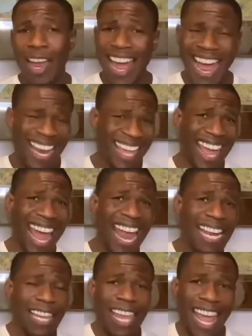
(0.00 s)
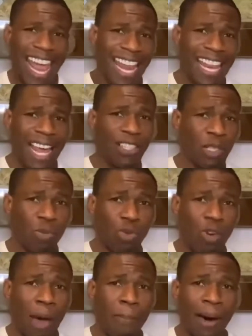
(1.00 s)
And again, hit that
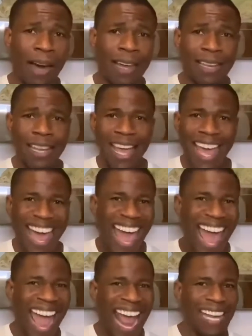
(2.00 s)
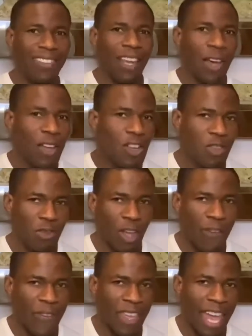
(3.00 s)
subscribe button, and
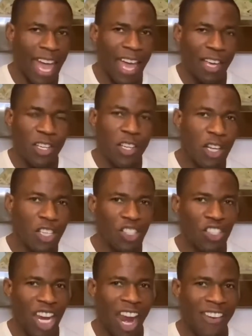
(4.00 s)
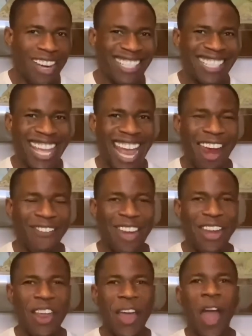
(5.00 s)
don't forget, sharing is caring.